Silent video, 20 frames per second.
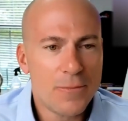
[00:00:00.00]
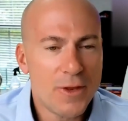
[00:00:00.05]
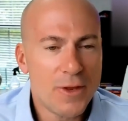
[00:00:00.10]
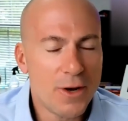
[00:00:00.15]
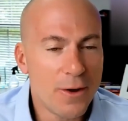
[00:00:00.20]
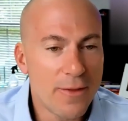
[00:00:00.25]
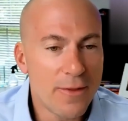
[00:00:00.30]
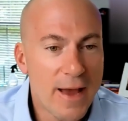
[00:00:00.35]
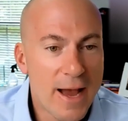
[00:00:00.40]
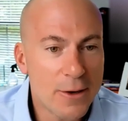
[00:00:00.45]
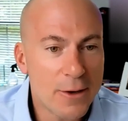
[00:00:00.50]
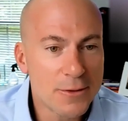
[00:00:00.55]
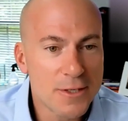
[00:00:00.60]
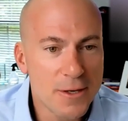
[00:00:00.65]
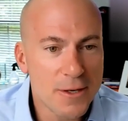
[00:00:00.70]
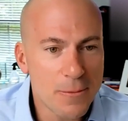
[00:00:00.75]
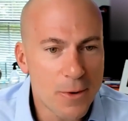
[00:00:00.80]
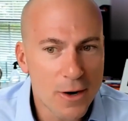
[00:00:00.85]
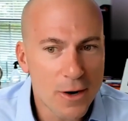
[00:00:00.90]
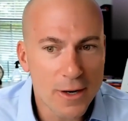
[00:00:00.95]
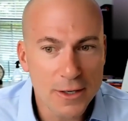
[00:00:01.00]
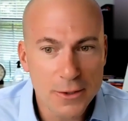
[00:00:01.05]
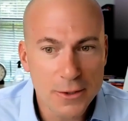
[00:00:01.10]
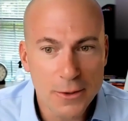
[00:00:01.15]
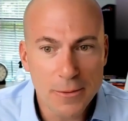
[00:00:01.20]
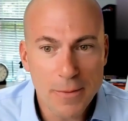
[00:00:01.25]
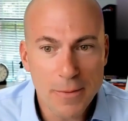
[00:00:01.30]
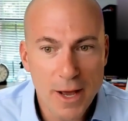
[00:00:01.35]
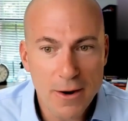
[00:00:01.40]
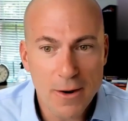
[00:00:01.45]
you know, the housing market
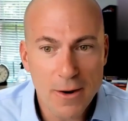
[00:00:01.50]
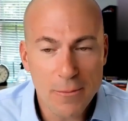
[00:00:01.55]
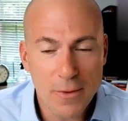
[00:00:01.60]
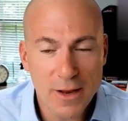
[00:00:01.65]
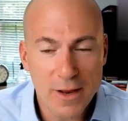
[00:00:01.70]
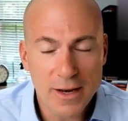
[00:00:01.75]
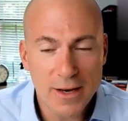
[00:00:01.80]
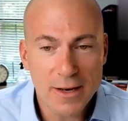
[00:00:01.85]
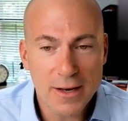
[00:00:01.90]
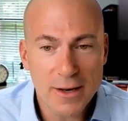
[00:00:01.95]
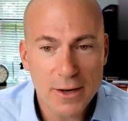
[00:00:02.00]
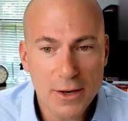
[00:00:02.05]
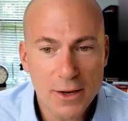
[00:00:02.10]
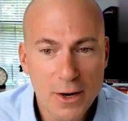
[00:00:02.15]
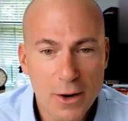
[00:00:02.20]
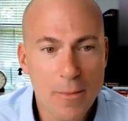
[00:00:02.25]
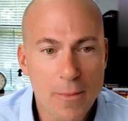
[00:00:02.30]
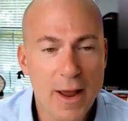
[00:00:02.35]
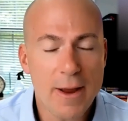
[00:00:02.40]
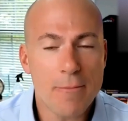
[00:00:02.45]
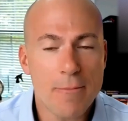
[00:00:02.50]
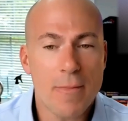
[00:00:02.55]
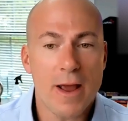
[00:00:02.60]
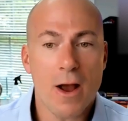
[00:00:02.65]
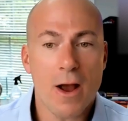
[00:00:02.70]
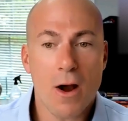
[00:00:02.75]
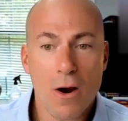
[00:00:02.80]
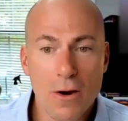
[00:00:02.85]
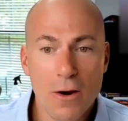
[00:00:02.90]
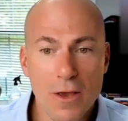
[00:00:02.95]
doing better. Um, and you know, my
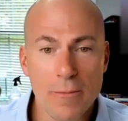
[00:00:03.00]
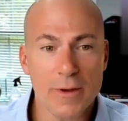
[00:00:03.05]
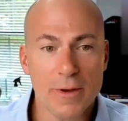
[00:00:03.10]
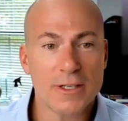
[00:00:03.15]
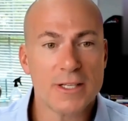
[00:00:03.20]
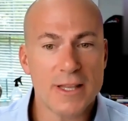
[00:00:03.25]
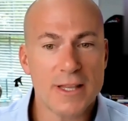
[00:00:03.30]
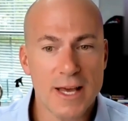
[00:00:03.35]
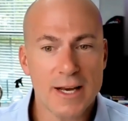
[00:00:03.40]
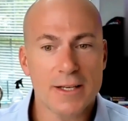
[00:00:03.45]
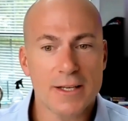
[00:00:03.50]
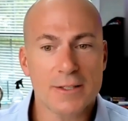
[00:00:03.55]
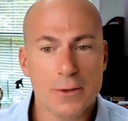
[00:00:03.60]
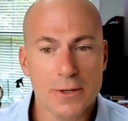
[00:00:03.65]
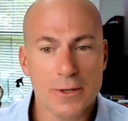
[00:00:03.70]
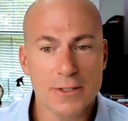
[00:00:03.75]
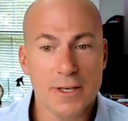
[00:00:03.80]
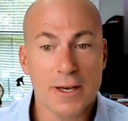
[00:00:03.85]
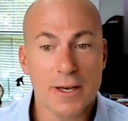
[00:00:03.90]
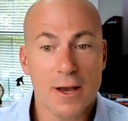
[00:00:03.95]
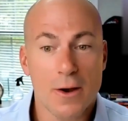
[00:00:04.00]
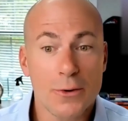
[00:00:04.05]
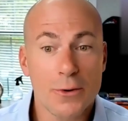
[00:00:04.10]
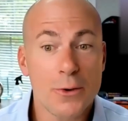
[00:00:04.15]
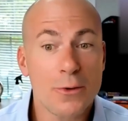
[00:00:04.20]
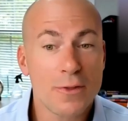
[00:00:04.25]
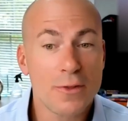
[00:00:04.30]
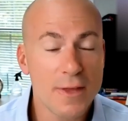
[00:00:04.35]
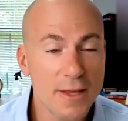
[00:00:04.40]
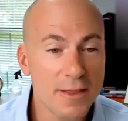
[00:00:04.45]
my argument to that is always like, oh,
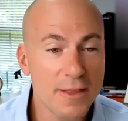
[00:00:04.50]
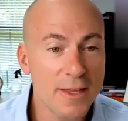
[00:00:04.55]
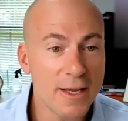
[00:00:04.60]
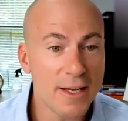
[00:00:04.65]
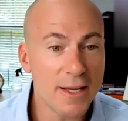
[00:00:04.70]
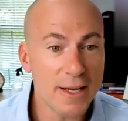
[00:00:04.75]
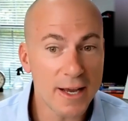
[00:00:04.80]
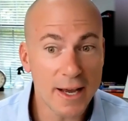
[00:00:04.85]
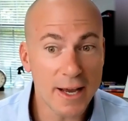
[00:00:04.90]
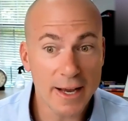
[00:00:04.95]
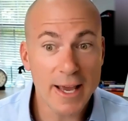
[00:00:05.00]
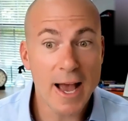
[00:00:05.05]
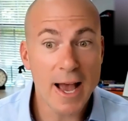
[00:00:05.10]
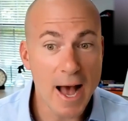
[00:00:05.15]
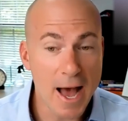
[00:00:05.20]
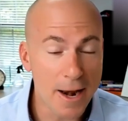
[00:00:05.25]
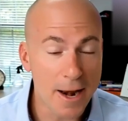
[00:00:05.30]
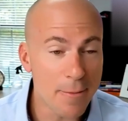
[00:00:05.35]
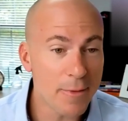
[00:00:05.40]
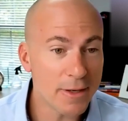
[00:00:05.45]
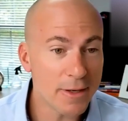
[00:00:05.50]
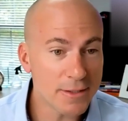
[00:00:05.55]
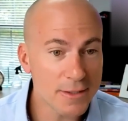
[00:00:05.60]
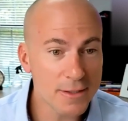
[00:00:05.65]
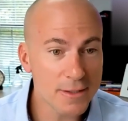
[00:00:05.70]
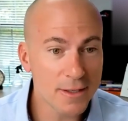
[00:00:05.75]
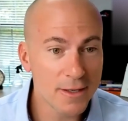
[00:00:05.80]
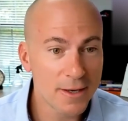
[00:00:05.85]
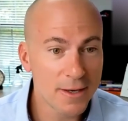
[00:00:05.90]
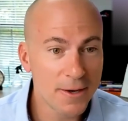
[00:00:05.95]
you think the
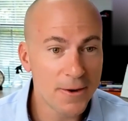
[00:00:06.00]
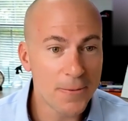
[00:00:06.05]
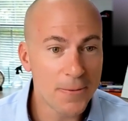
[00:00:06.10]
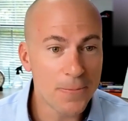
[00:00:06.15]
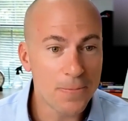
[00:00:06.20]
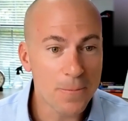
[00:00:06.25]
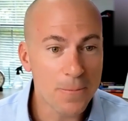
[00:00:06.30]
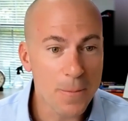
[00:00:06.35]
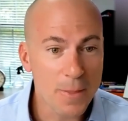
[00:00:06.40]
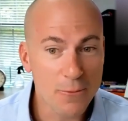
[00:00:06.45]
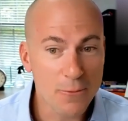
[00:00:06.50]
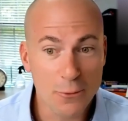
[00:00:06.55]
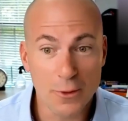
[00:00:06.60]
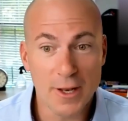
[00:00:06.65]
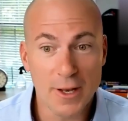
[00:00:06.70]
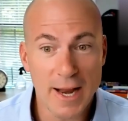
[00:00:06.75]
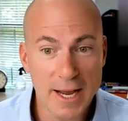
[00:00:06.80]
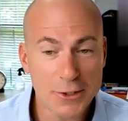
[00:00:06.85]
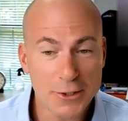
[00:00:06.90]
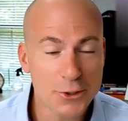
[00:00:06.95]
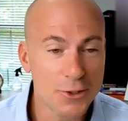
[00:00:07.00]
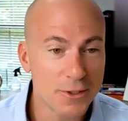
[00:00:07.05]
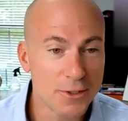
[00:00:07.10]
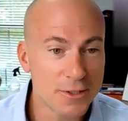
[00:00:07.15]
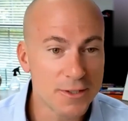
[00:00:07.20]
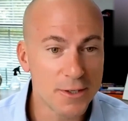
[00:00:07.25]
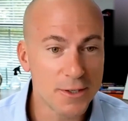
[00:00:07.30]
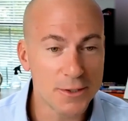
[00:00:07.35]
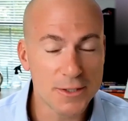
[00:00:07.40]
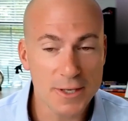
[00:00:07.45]
economist, the National
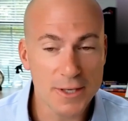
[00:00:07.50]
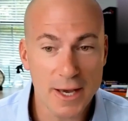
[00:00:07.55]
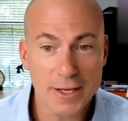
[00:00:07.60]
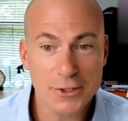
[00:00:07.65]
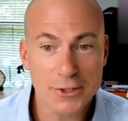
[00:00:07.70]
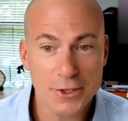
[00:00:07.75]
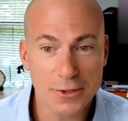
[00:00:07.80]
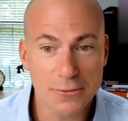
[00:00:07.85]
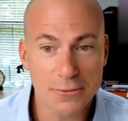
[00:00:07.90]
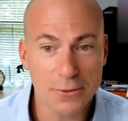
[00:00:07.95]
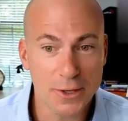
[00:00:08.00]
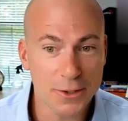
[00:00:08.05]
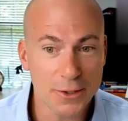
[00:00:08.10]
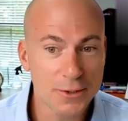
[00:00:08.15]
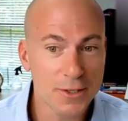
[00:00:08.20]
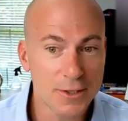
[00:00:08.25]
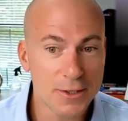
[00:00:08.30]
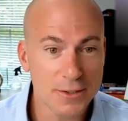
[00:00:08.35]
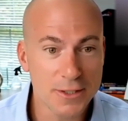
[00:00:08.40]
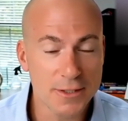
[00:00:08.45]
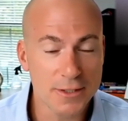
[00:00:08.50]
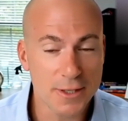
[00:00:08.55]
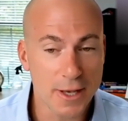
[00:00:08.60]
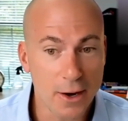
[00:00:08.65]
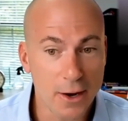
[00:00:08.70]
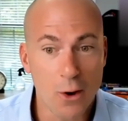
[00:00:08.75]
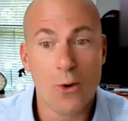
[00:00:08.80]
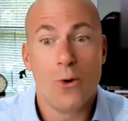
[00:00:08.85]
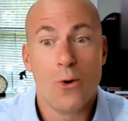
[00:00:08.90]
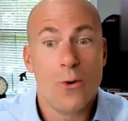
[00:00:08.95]
Association right. of Realtors, is
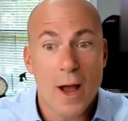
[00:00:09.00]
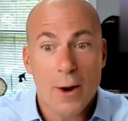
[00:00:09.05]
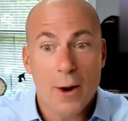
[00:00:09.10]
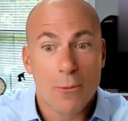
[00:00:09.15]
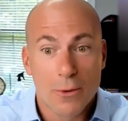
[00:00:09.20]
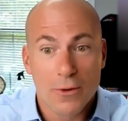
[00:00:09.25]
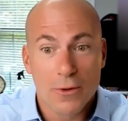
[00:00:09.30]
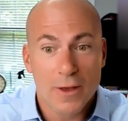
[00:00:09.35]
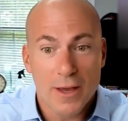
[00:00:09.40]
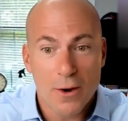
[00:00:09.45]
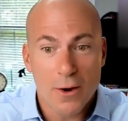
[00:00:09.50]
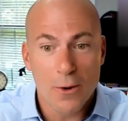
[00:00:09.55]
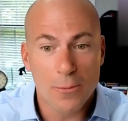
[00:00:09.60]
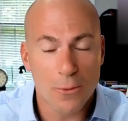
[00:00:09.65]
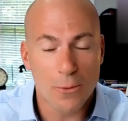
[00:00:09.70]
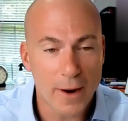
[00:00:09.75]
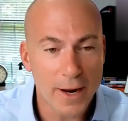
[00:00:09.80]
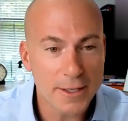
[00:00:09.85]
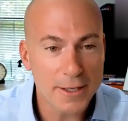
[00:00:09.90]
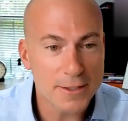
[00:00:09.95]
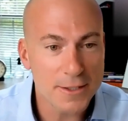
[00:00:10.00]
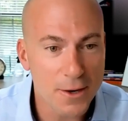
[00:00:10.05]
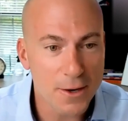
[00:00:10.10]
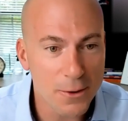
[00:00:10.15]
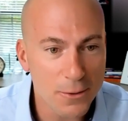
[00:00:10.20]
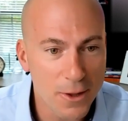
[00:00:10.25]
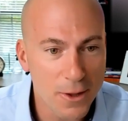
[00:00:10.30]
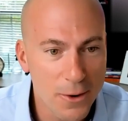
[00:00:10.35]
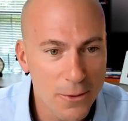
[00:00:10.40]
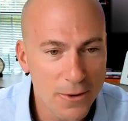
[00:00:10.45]
like, ooh, I really hope rates
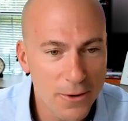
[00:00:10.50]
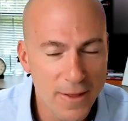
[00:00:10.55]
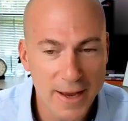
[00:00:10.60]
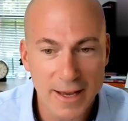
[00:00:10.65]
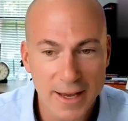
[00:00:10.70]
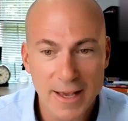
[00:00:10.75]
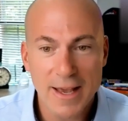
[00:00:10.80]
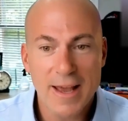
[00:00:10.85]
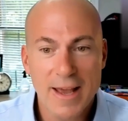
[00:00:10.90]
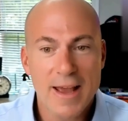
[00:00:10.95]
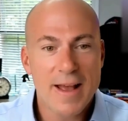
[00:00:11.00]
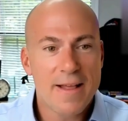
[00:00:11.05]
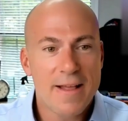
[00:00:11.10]
go lower. Like